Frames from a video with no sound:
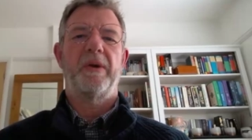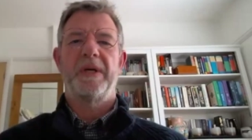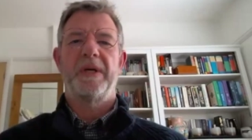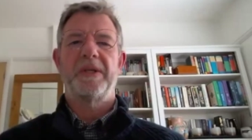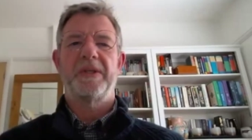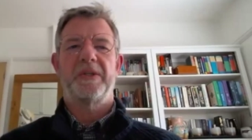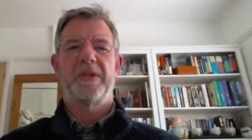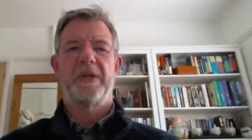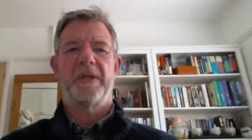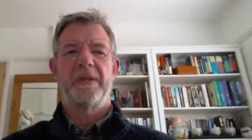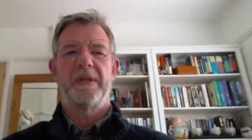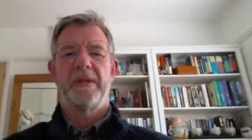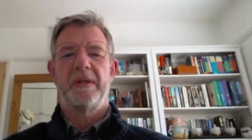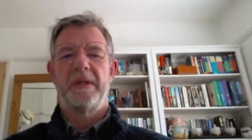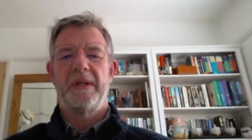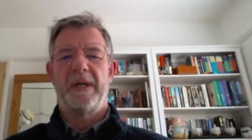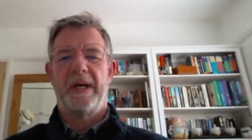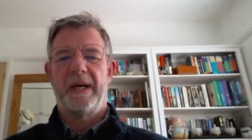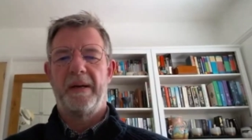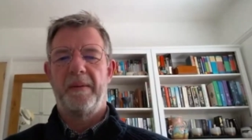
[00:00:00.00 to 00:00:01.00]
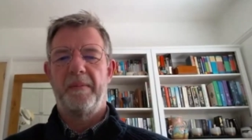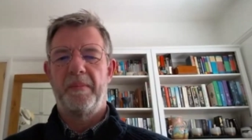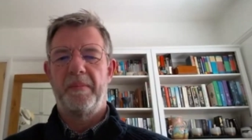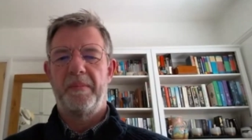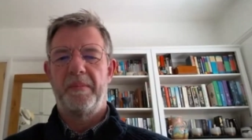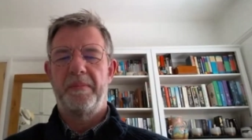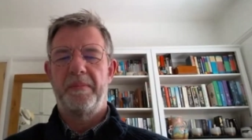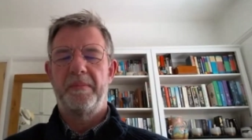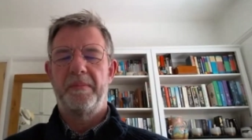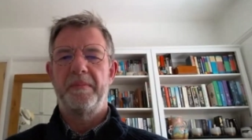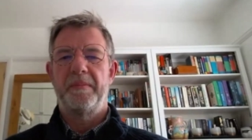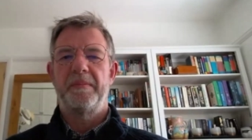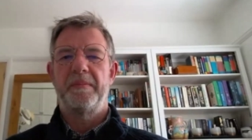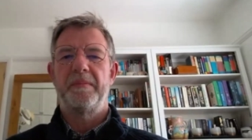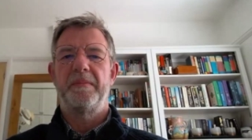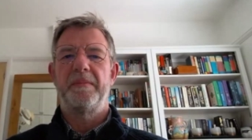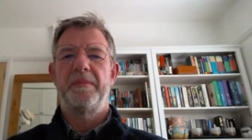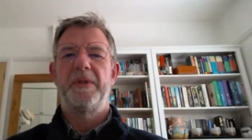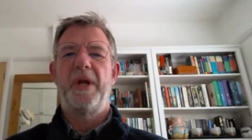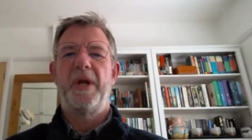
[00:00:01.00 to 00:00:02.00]
question.
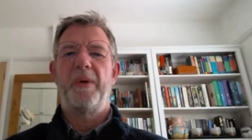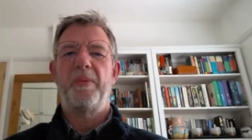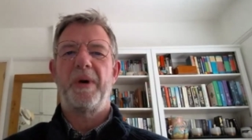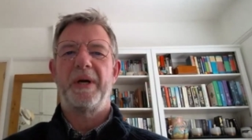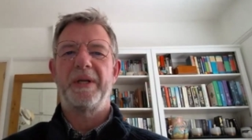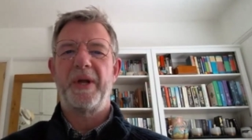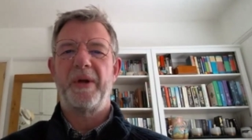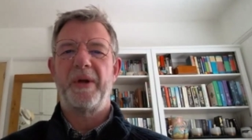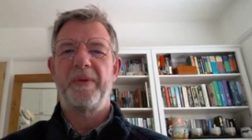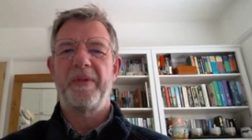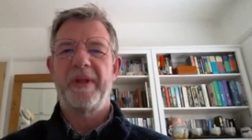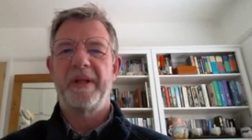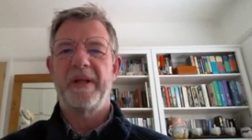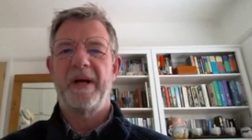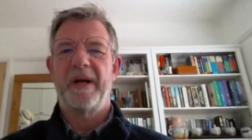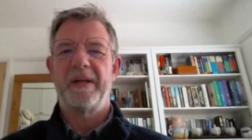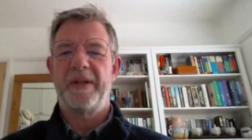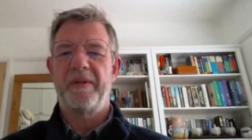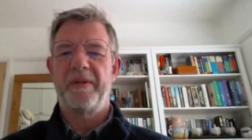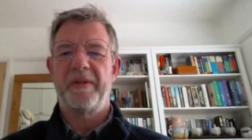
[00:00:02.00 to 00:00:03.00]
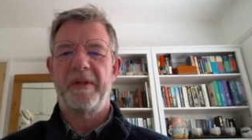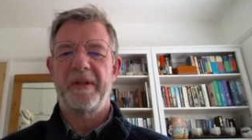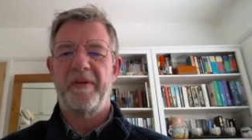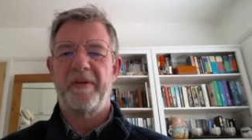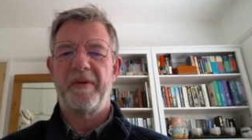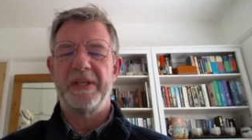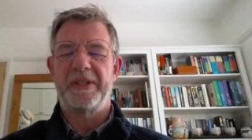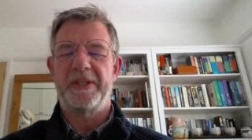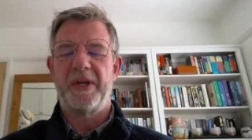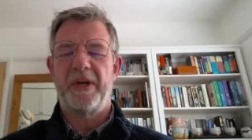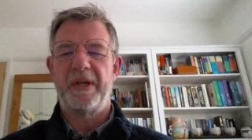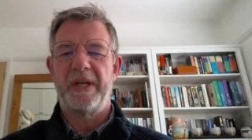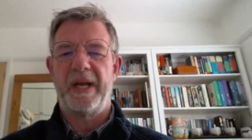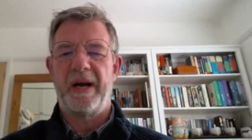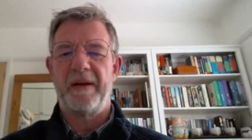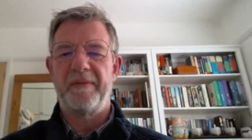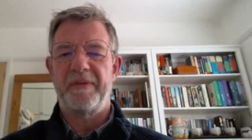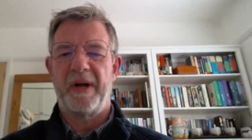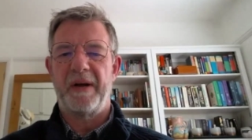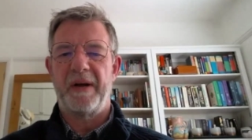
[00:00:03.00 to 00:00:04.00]
No, I don't think there is. Certainly,
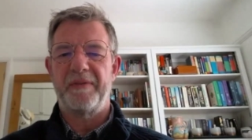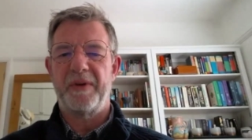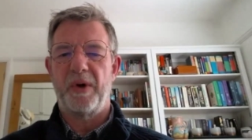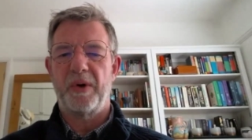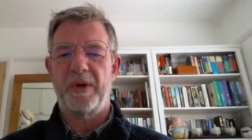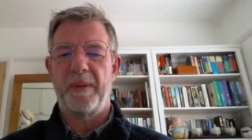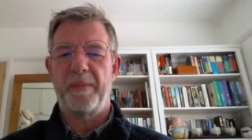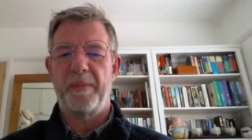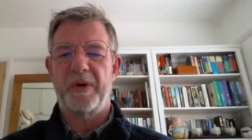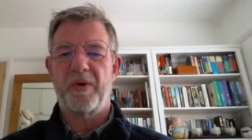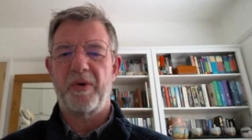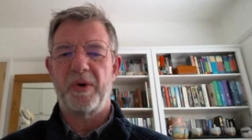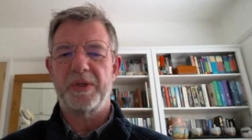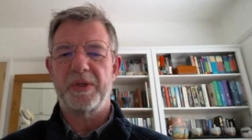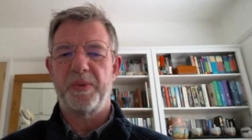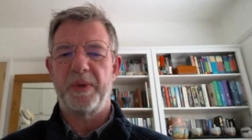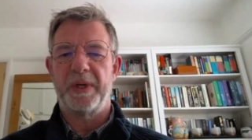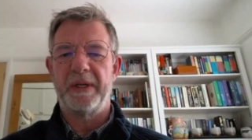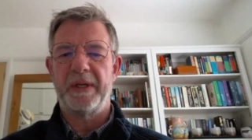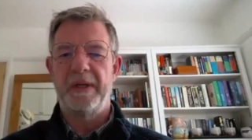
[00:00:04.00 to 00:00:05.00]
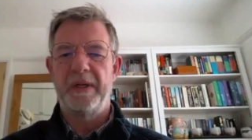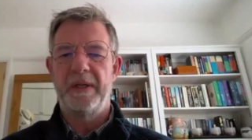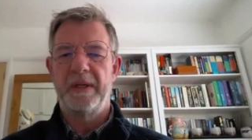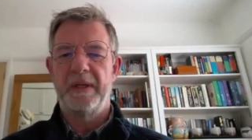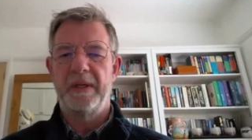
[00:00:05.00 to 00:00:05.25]
I've not come across one.